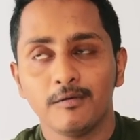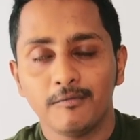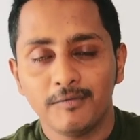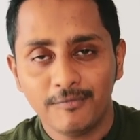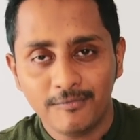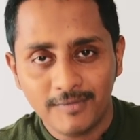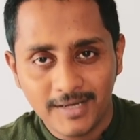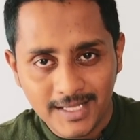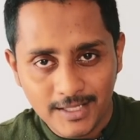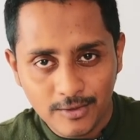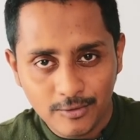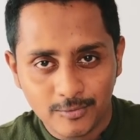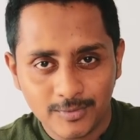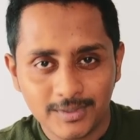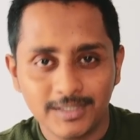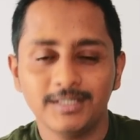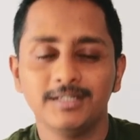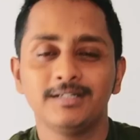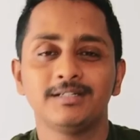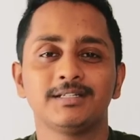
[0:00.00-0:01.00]
fifteenth
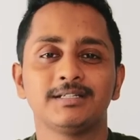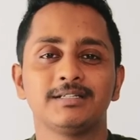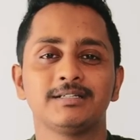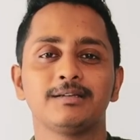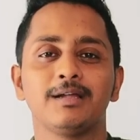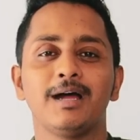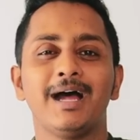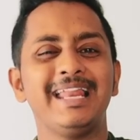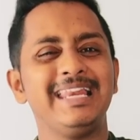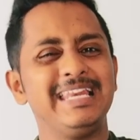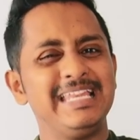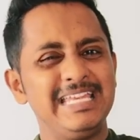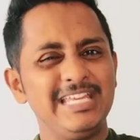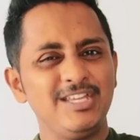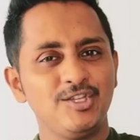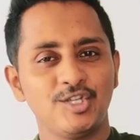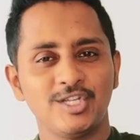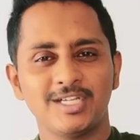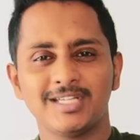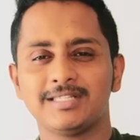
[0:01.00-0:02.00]
one,
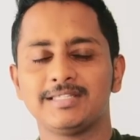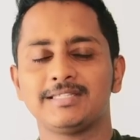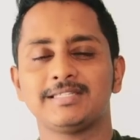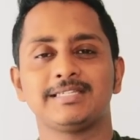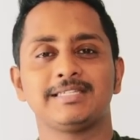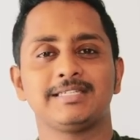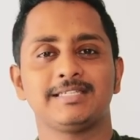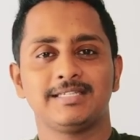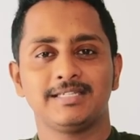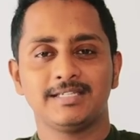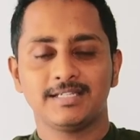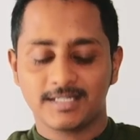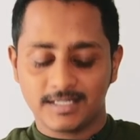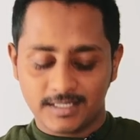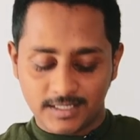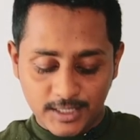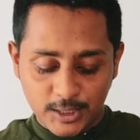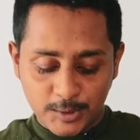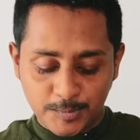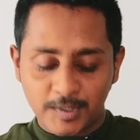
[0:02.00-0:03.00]
allegiance.
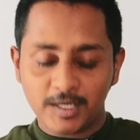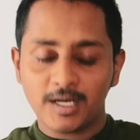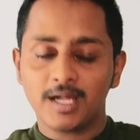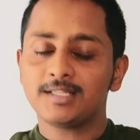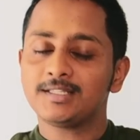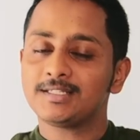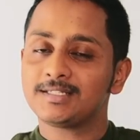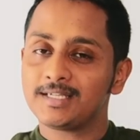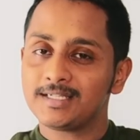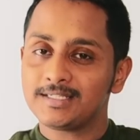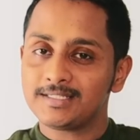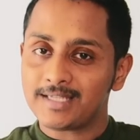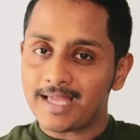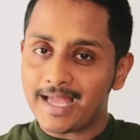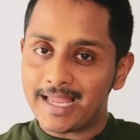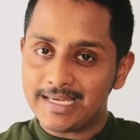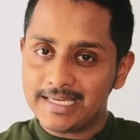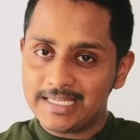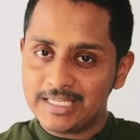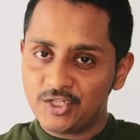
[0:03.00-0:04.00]
It's pronounced as
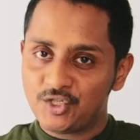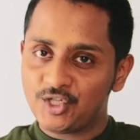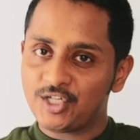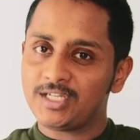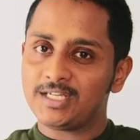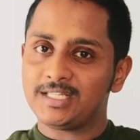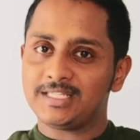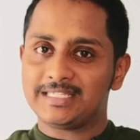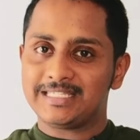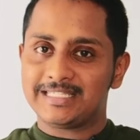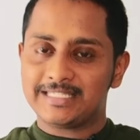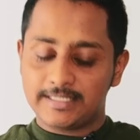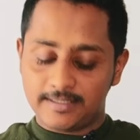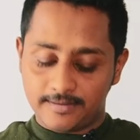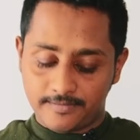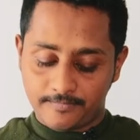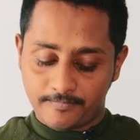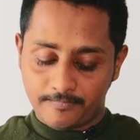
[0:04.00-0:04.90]
allegiance.